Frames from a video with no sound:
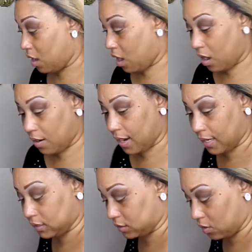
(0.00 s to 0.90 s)

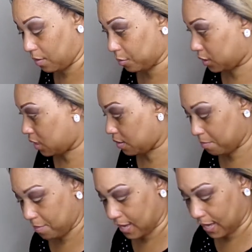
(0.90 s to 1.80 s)
Alright, so I'm gonna
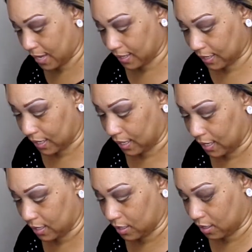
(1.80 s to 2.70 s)
come back
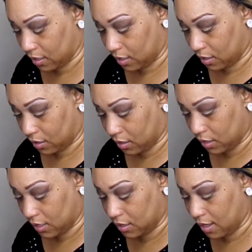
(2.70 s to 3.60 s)
and
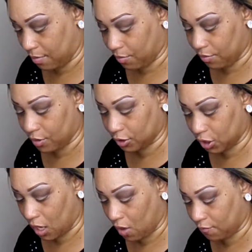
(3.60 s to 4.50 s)
clean that brush
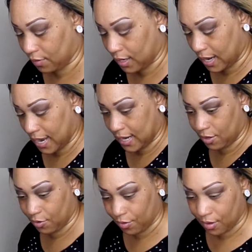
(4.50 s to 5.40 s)
off
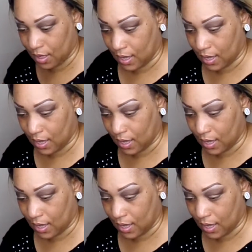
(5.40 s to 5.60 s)
later.